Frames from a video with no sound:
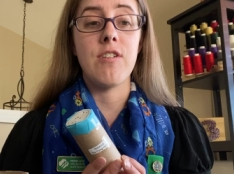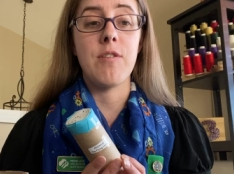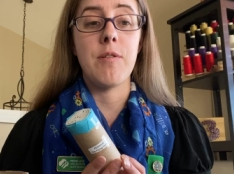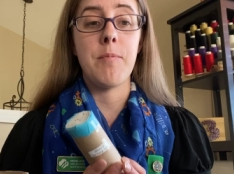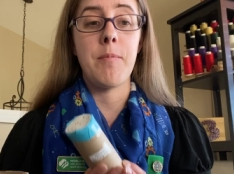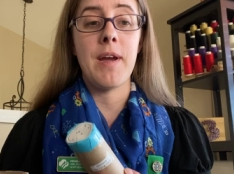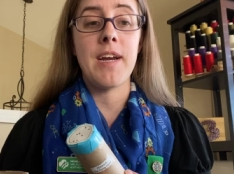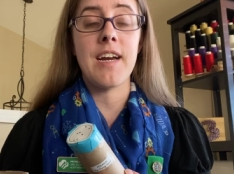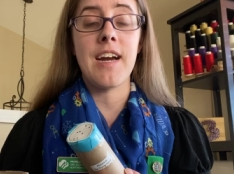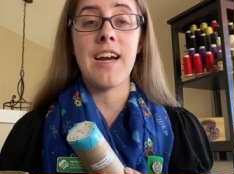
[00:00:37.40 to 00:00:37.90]

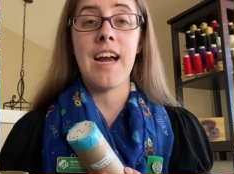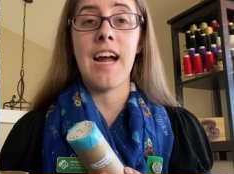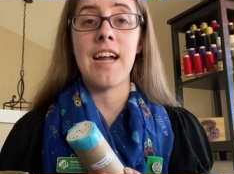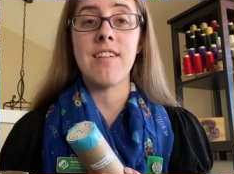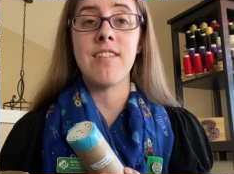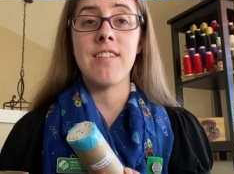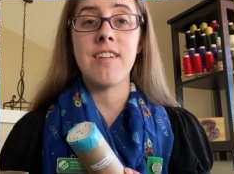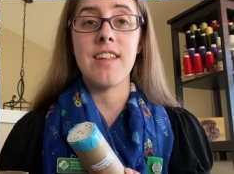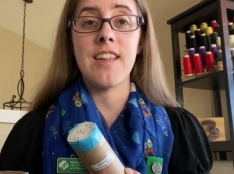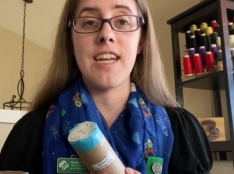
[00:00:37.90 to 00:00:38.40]
make a
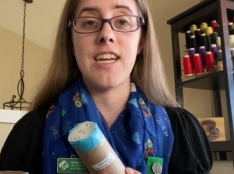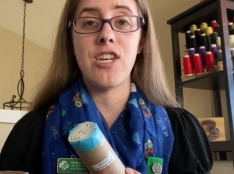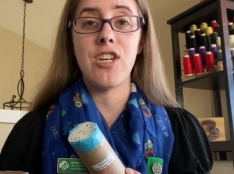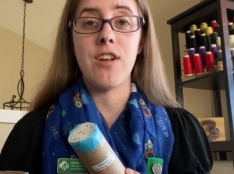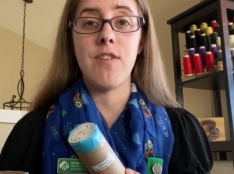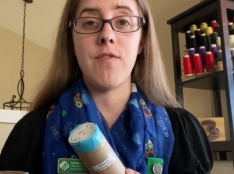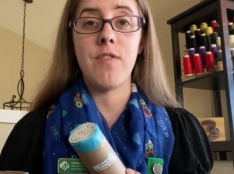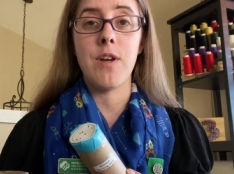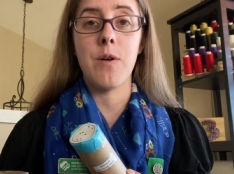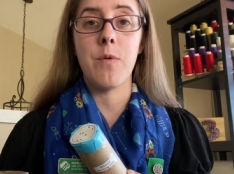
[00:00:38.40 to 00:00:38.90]

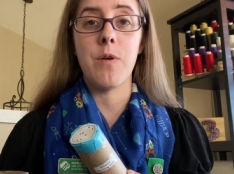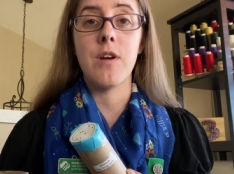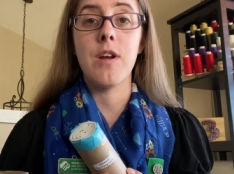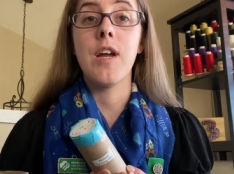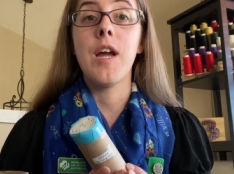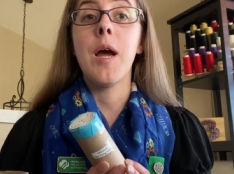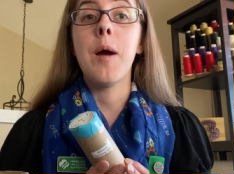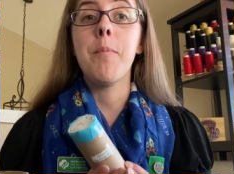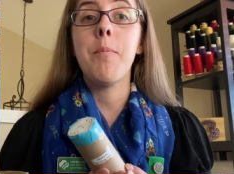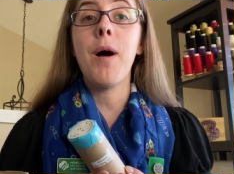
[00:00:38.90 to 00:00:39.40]
constellation viewer.
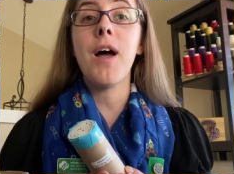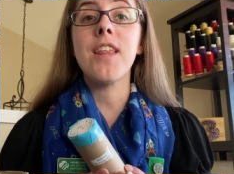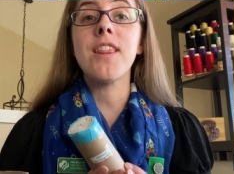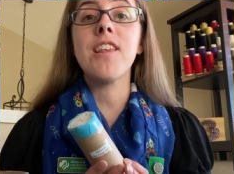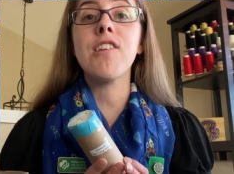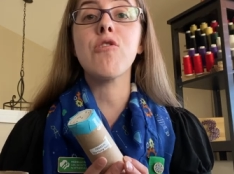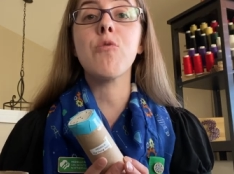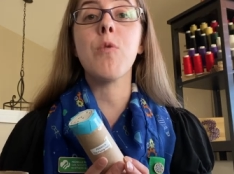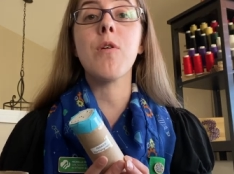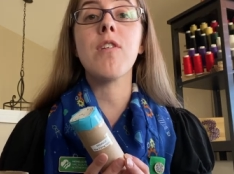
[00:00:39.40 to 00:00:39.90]
But
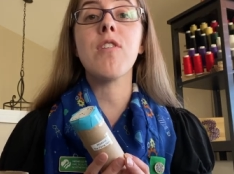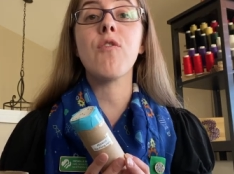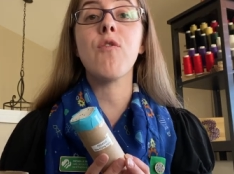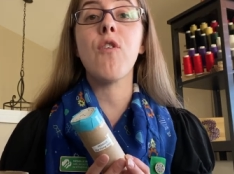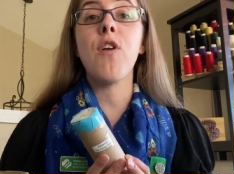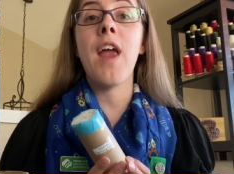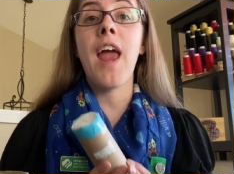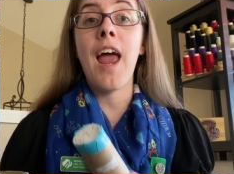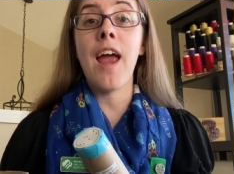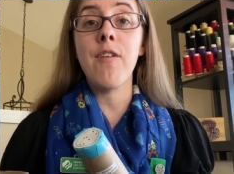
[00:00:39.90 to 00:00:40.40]
this works for